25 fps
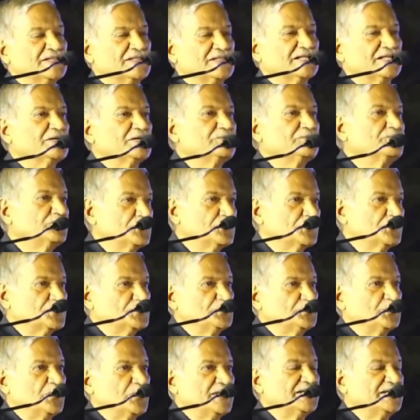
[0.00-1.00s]
Then the fourth
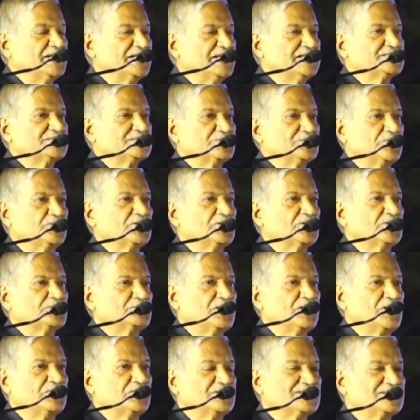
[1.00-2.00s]
point he's talking
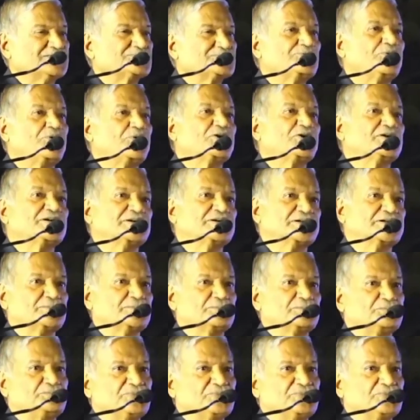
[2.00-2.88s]
about is water.